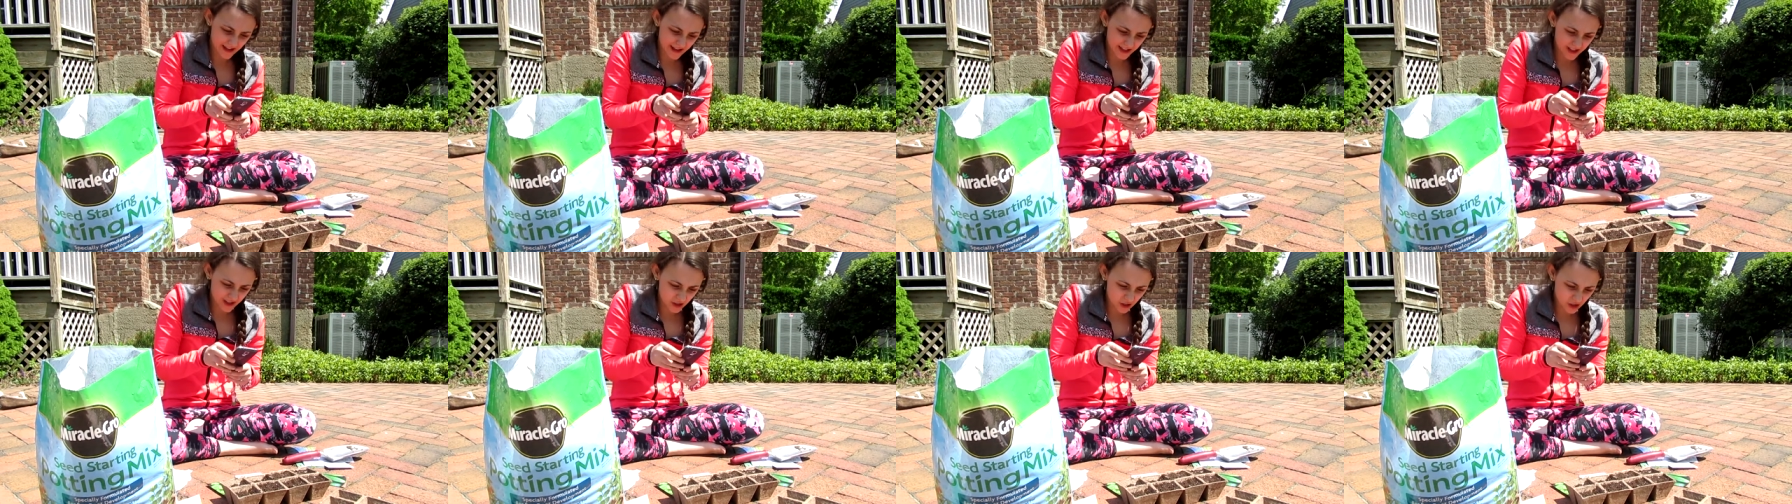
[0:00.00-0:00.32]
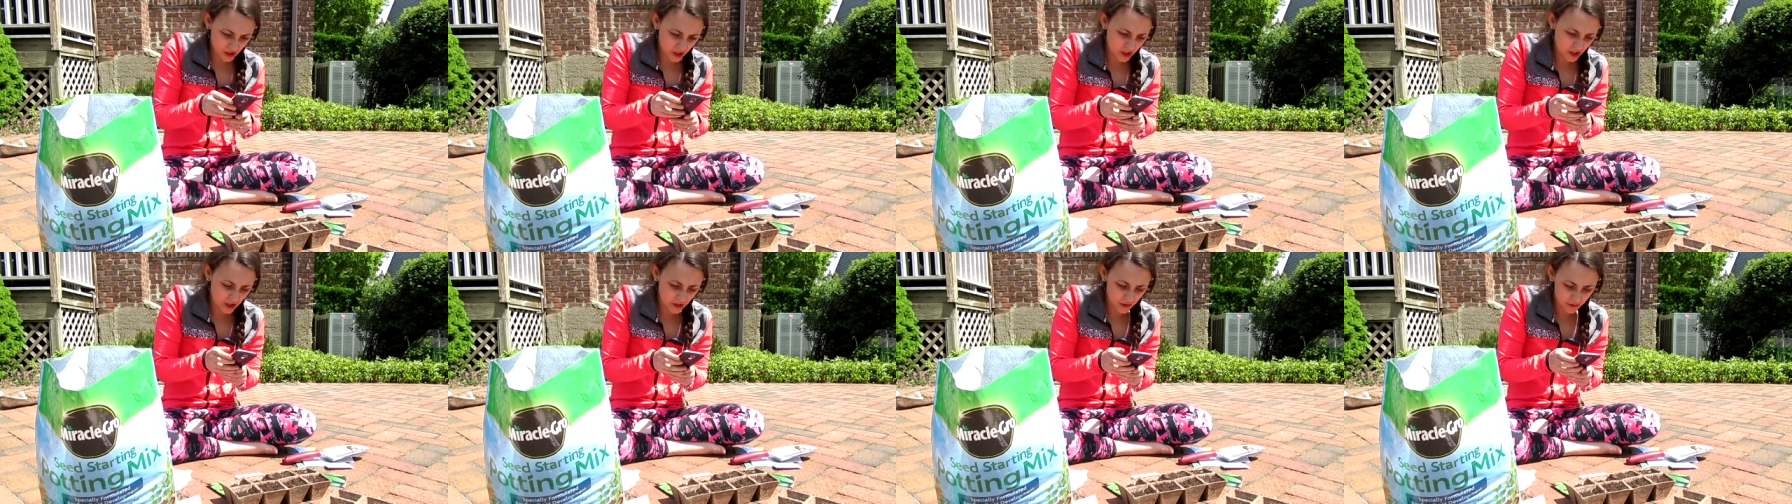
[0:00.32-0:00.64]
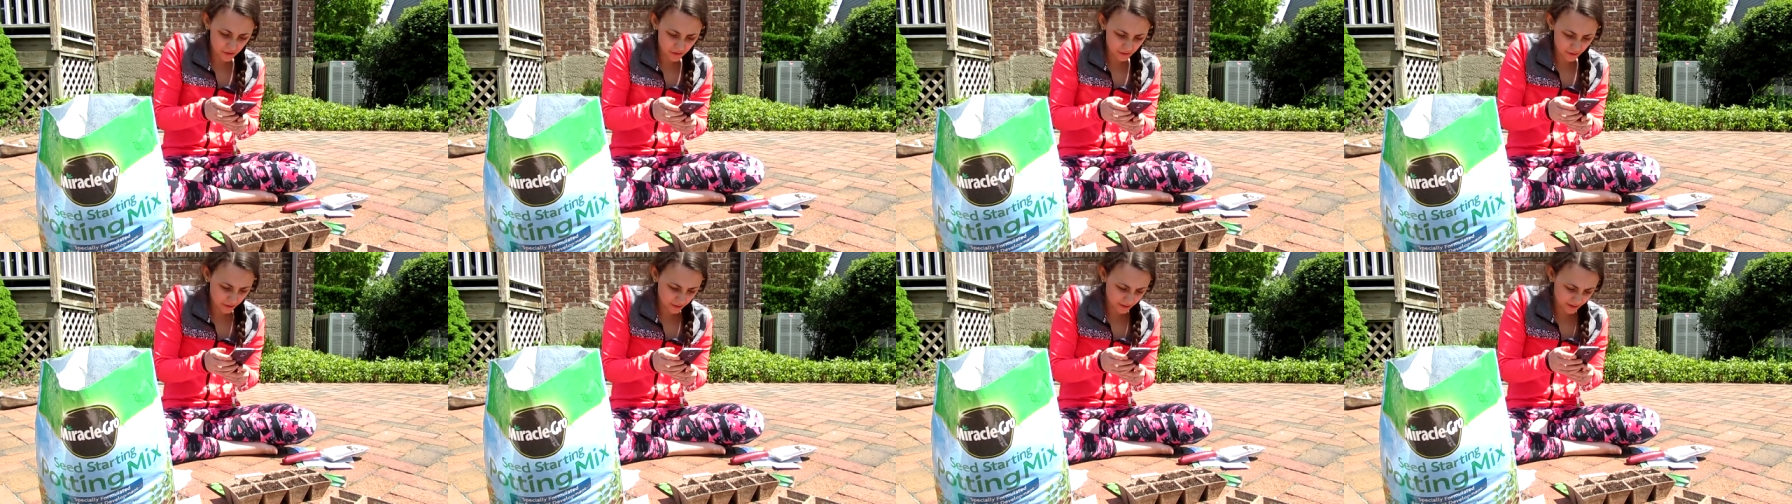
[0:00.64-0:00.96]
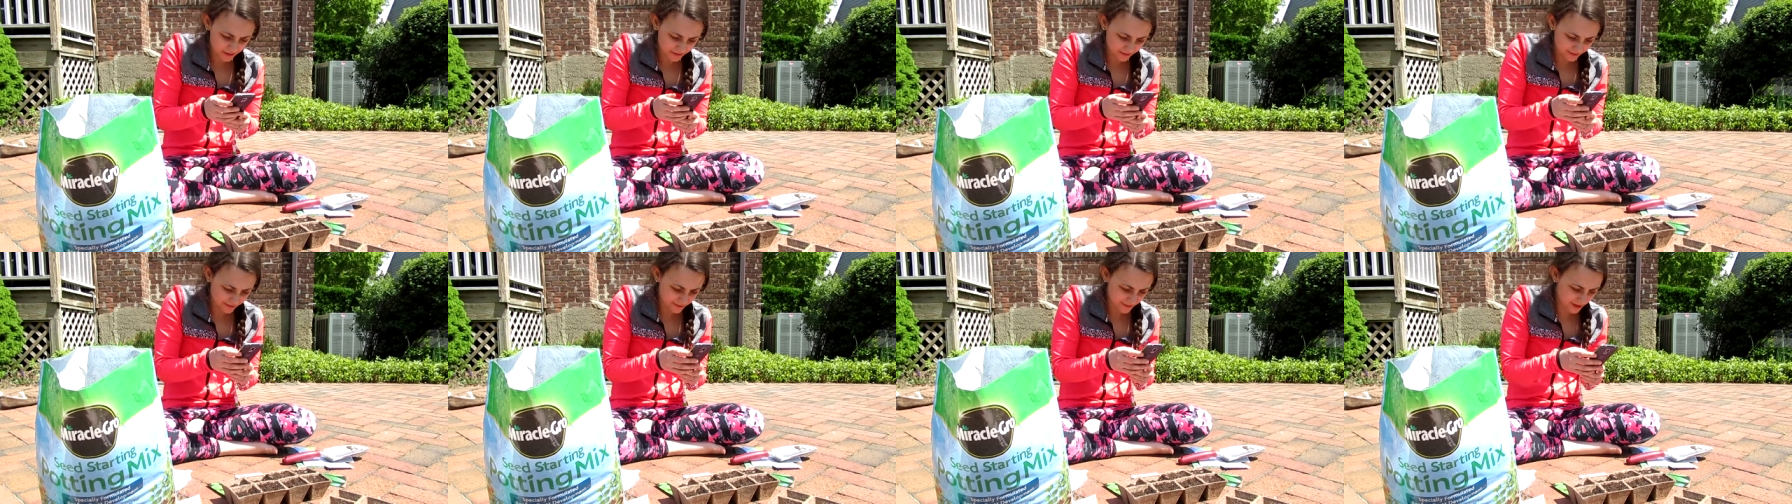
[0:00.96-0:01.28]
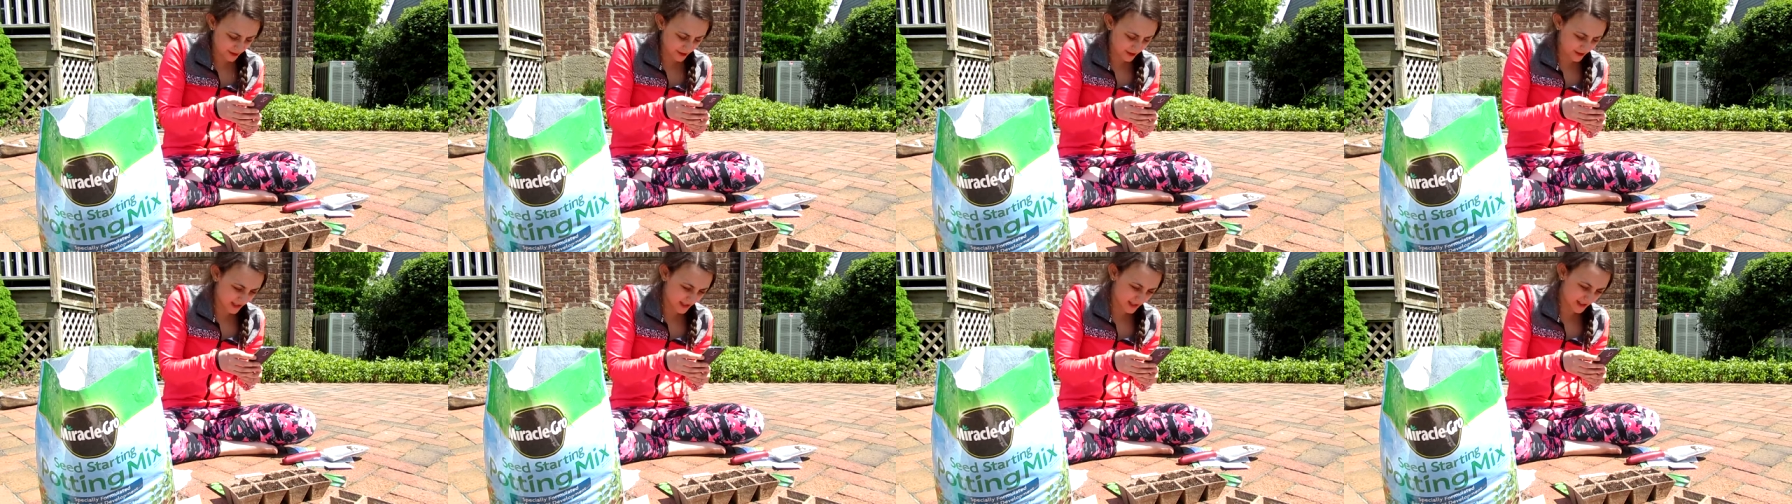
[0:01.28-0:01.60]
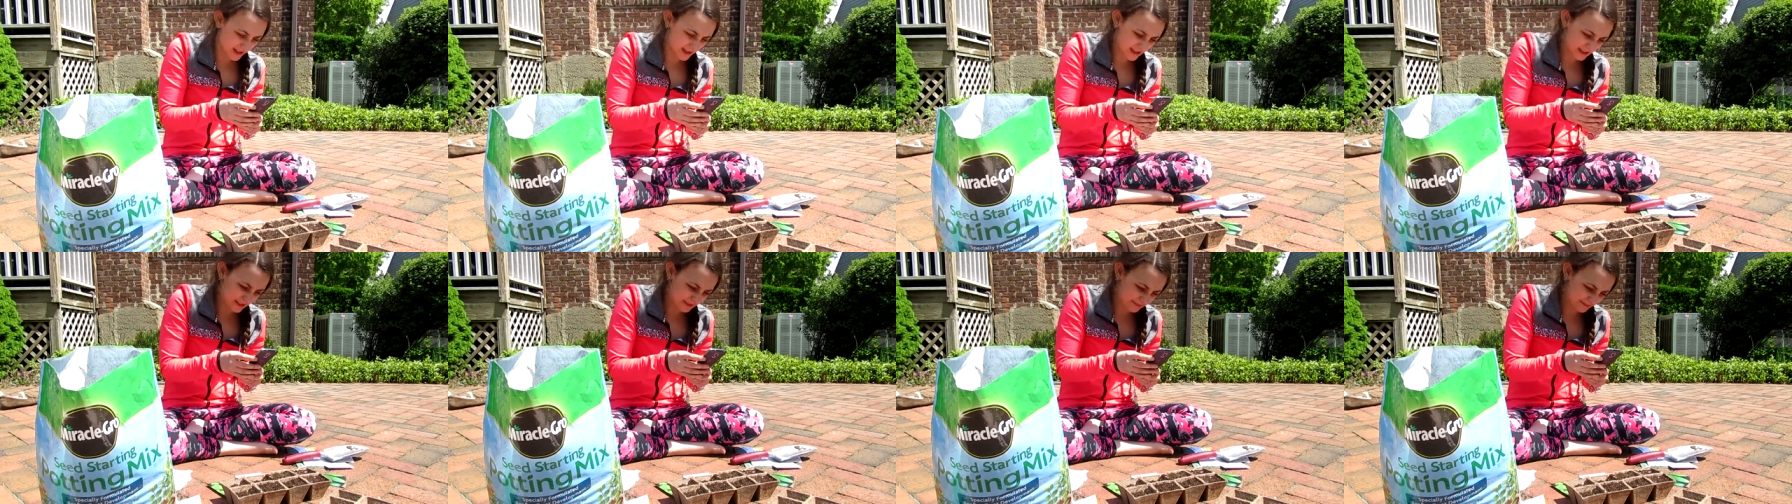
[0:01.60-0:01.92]
in queue for
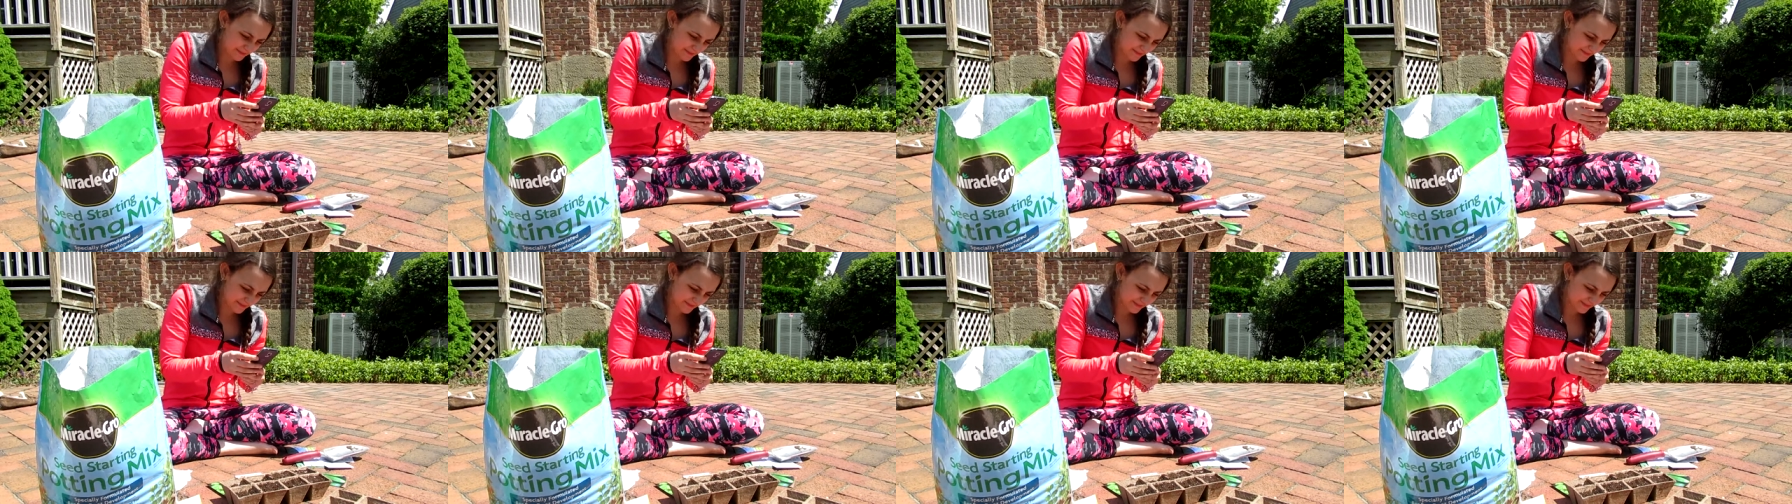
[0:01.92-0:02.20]
a